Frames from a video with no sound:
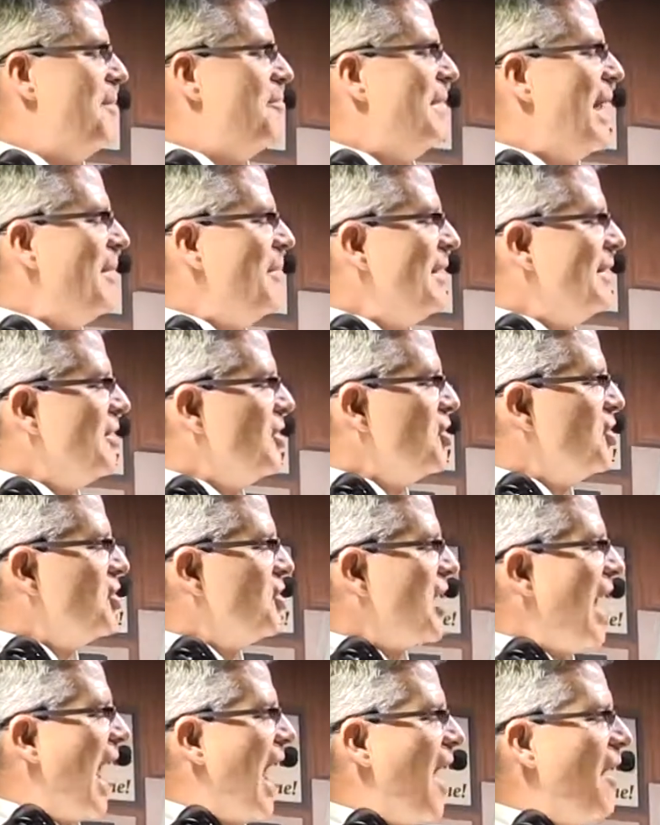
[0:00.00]
the
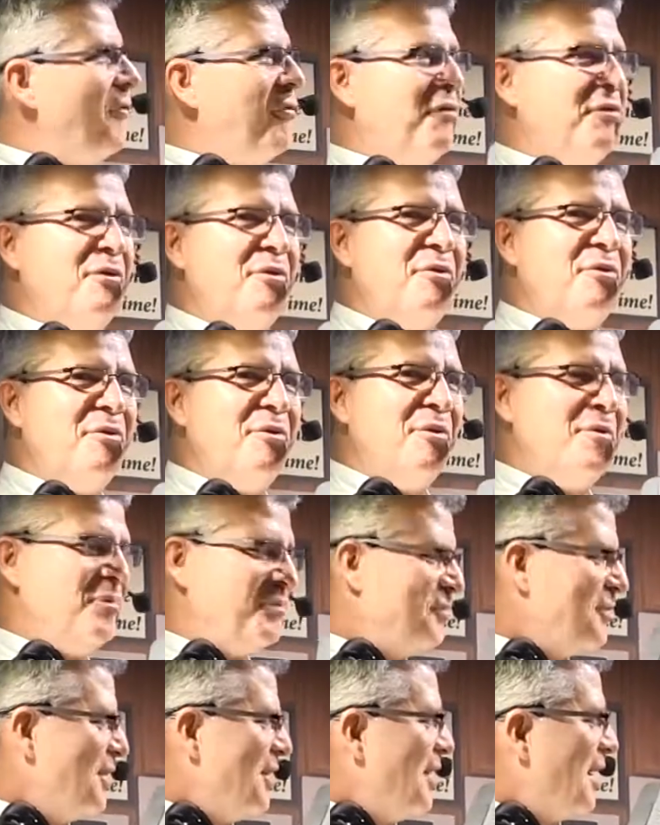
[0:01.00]
chef.
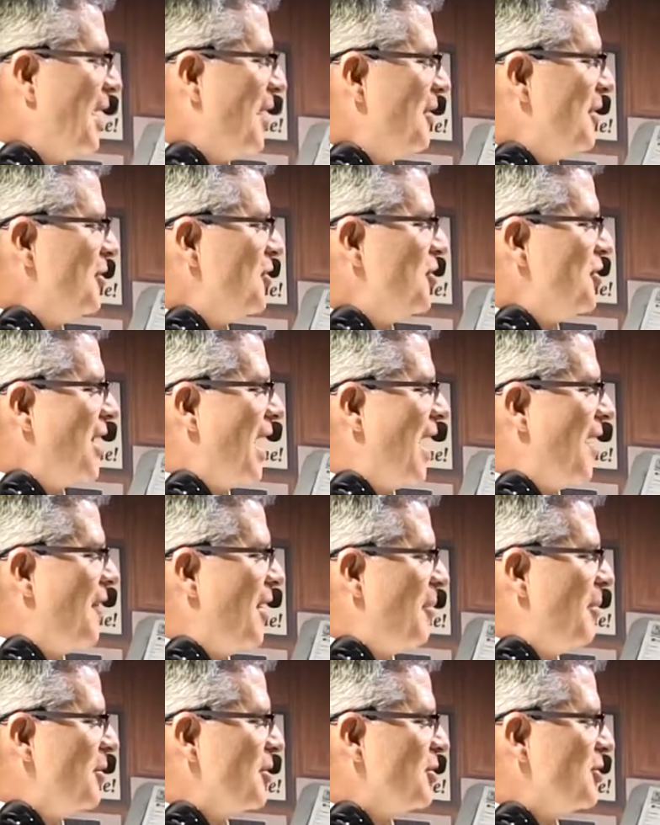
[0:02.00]
The chef,
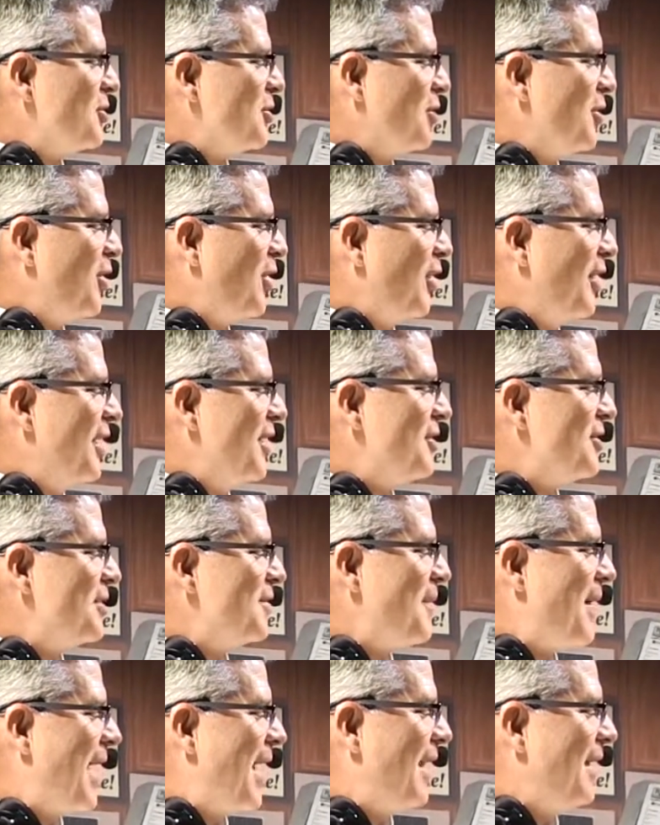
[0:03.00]
how about a circle and a
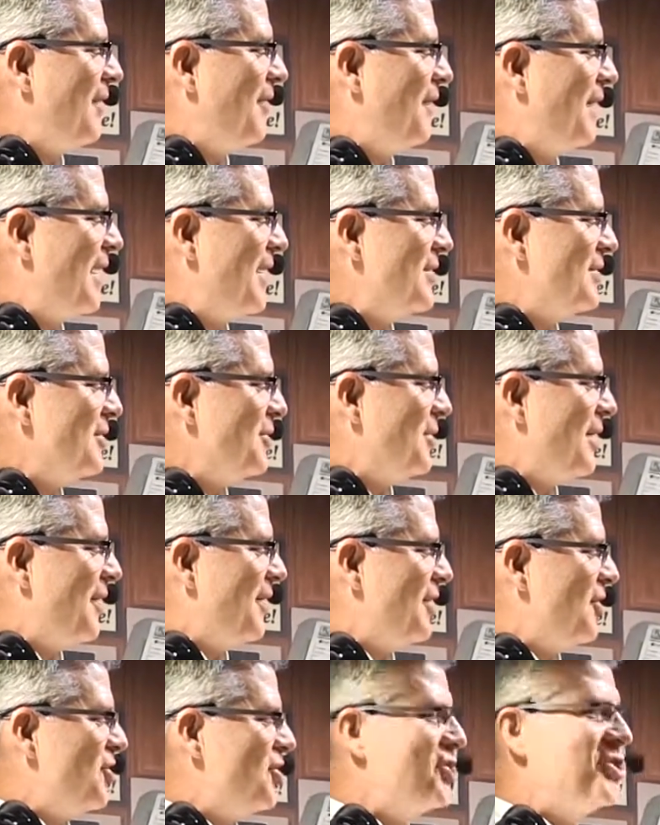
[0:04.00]
smiley face
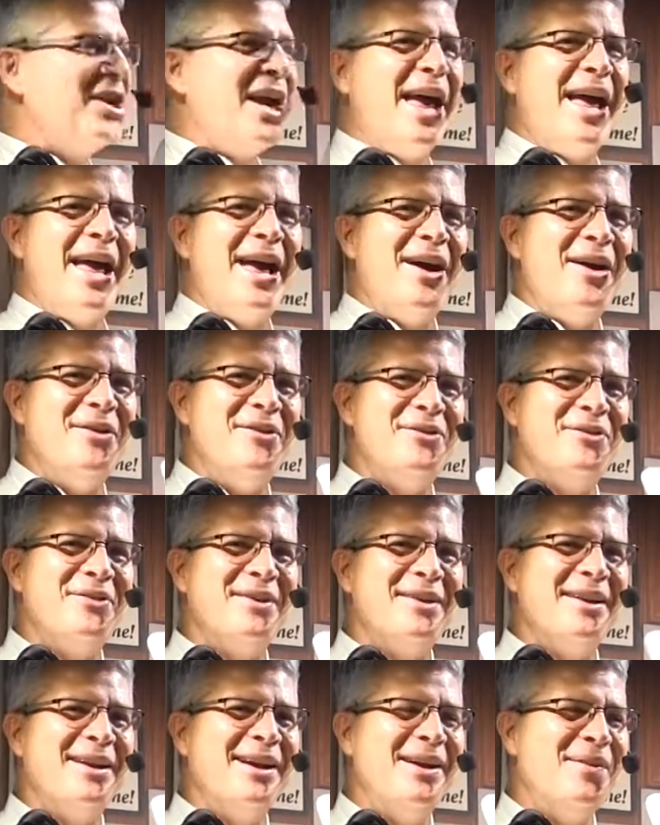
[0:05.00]
around the chef?
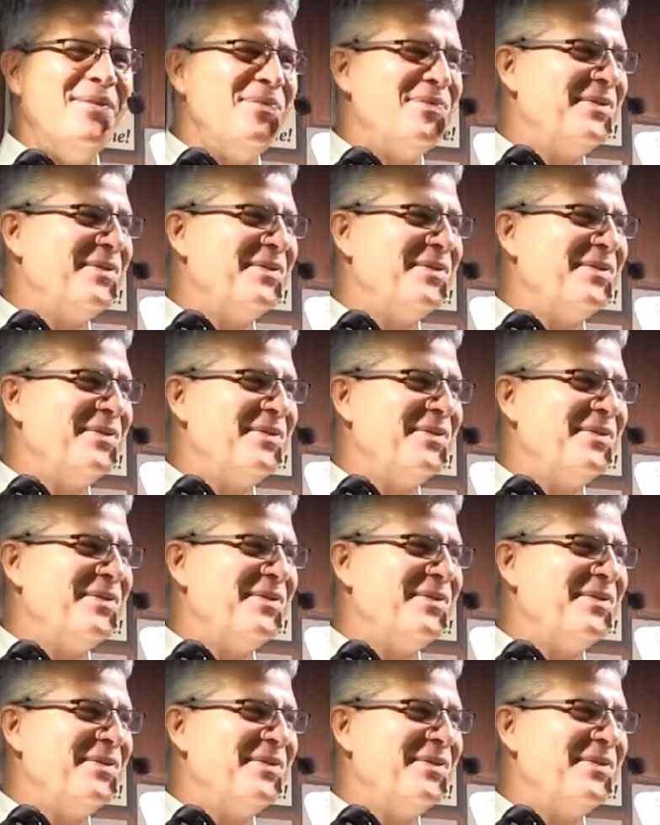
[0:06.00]
Yeah.